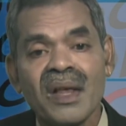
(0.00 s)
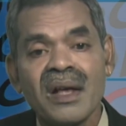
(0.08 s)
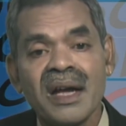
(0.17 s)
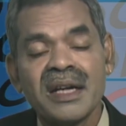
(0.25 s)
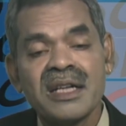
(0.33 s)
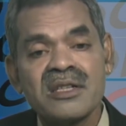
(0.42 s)

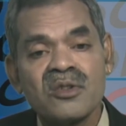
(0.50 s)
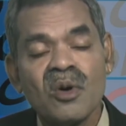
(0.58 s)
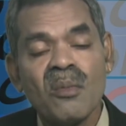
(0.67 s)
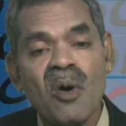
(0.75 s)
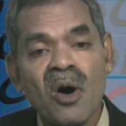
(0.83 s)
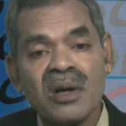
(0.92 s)
It is no
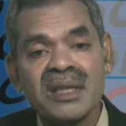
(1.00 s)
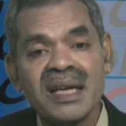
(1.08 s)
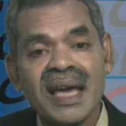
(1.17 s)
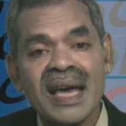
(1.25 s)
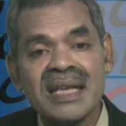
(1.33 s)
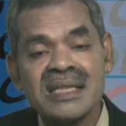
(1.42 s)
more the
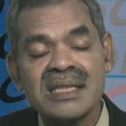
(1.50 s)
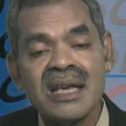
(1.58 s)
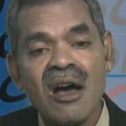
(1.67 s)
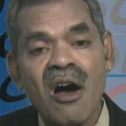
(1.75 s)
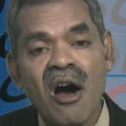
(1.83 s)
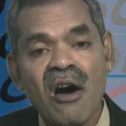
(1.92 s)
case
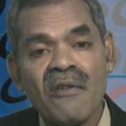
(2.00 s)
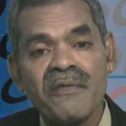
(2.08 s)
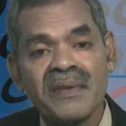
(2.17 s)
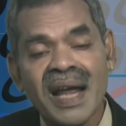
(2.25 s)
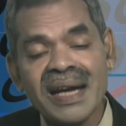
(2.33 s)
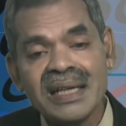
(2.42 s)
of
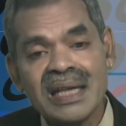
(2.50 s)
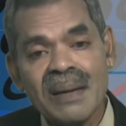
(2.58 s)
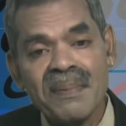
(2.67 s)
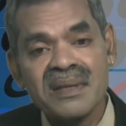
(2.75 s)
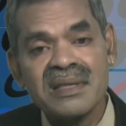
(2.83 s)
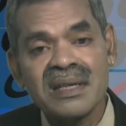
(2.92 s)

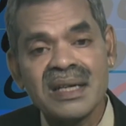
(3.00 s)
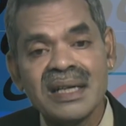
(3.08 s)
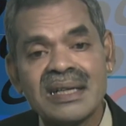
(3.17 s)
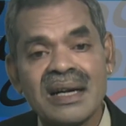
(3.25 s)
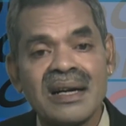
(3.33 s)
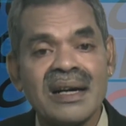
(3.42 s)
90%
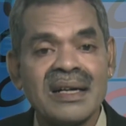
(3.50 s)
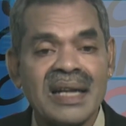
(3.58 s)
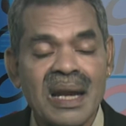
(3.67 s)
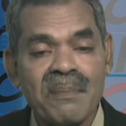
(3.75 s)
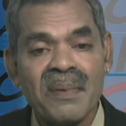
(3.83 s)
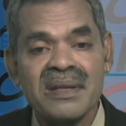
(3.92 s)
internal,
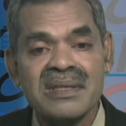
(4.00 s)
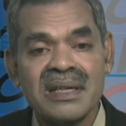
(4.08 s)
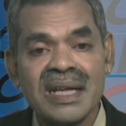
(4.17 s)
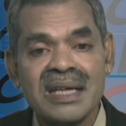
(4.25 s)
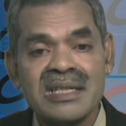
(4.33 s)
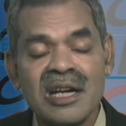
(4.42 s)
10%
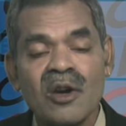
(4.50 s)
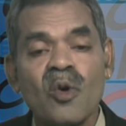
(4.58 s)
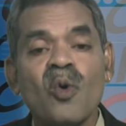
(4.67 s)
external.